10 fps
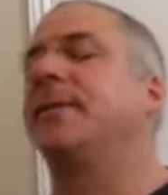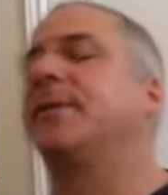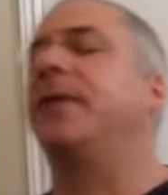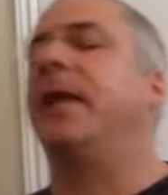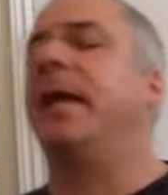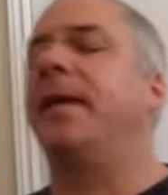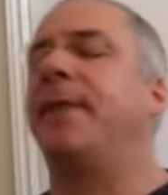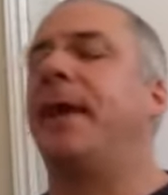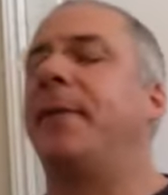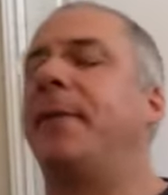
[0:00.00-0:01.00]
a creative
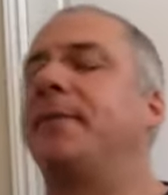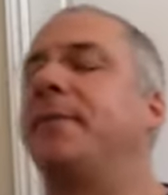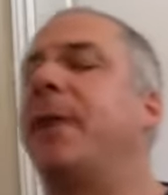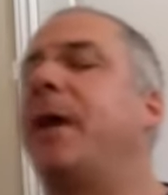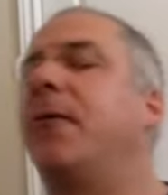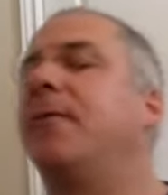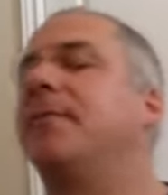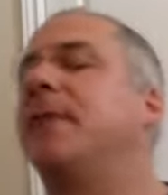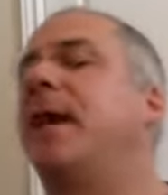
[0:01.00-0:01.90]
happiness, a powerful